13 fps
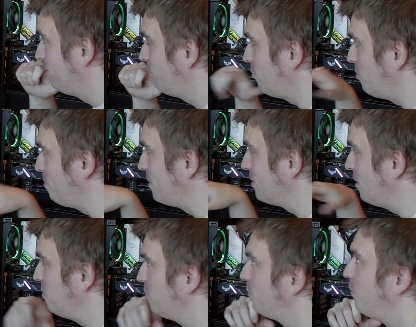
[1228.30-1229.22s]
dropping
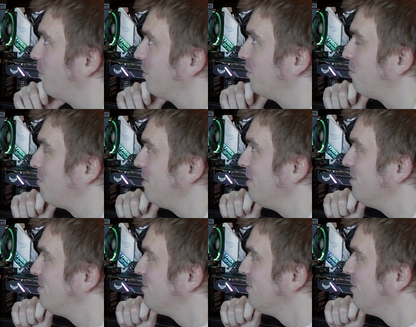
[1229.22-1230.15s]
down to
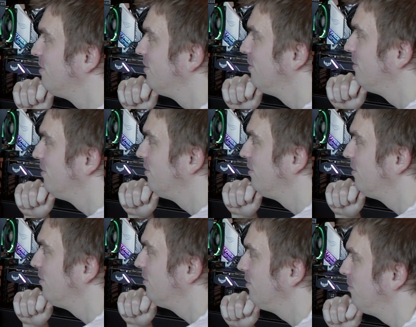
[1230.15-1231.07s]
43s.
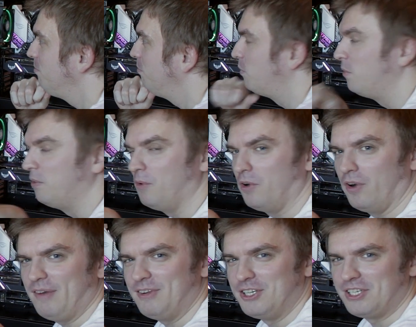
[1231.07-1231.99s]
But we were
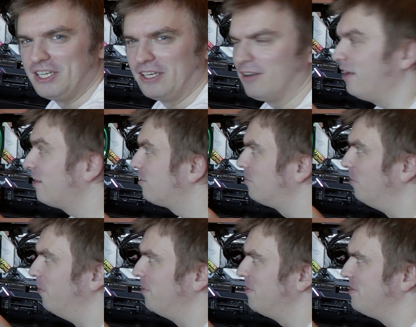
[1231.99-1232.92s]
averaging like
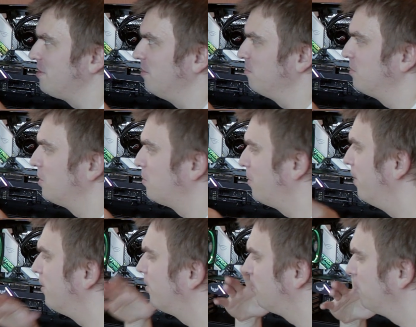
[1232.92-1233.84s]
30 something,
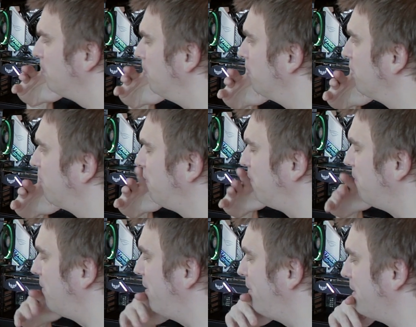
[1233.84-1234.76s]
right, on the
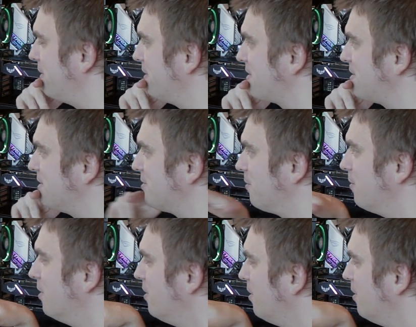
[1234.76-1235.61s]
5500XT. So